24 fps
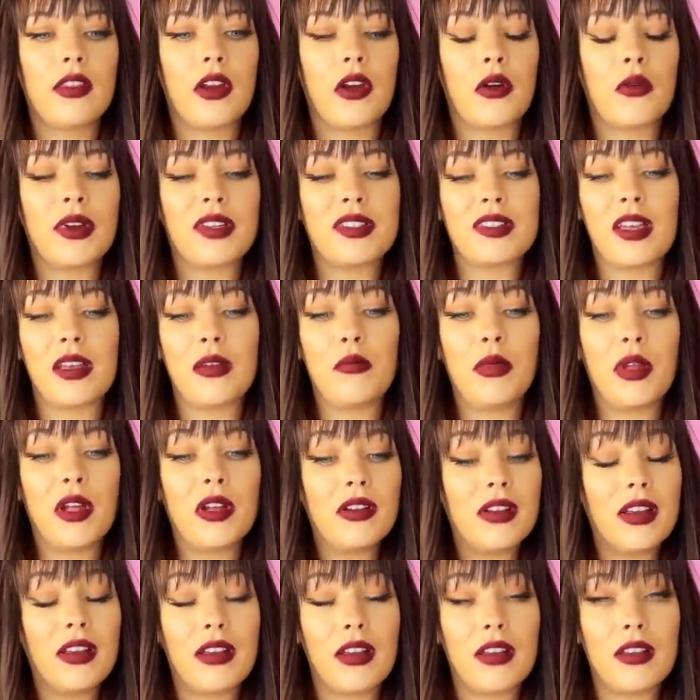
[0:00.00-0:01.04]
There was a
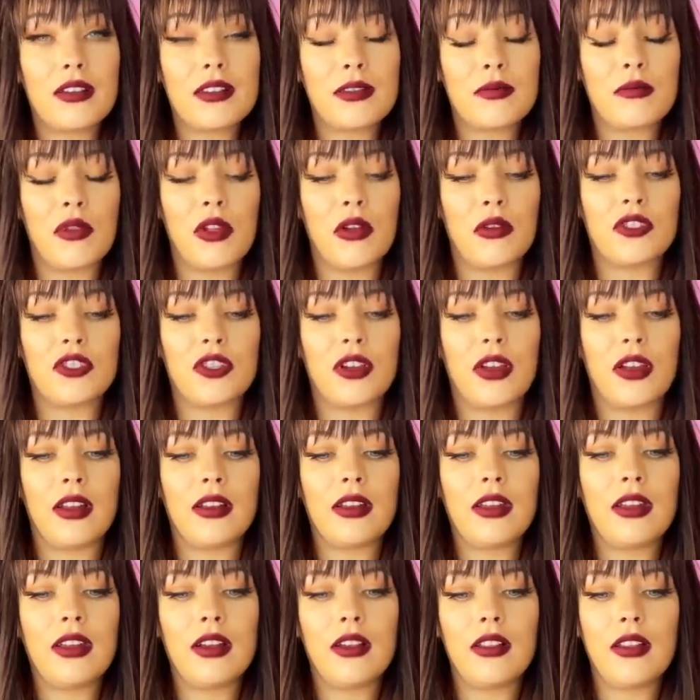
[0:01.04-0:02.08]
building
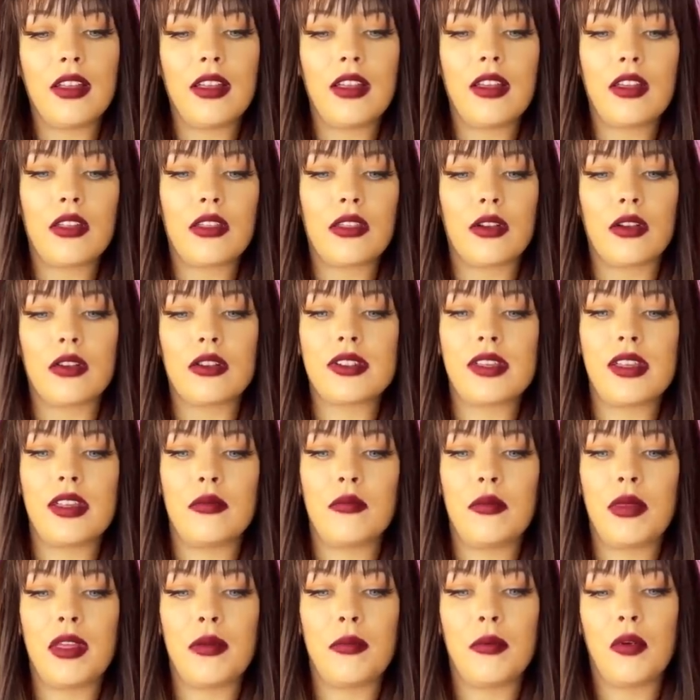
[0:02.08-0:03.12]
explosion killing
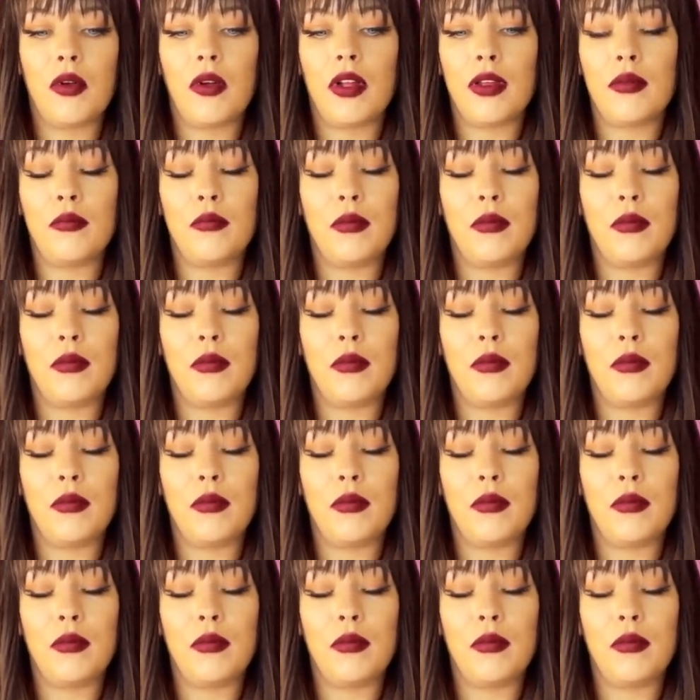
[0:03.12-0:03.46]
13 people in